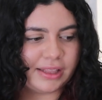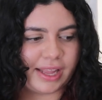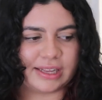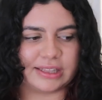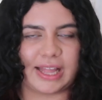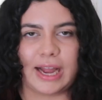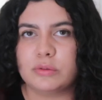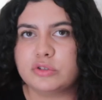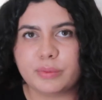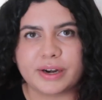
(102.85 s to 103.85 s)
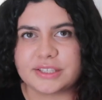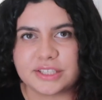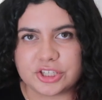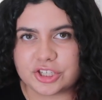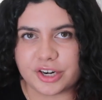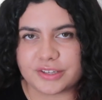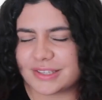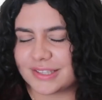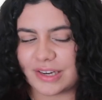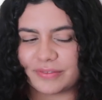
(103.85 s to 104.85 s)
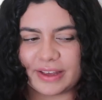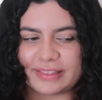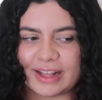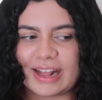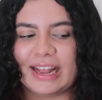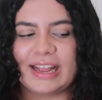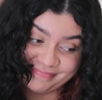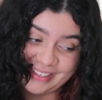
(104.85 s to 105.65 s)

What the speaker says: like loungewear t-shirts and stuff like that.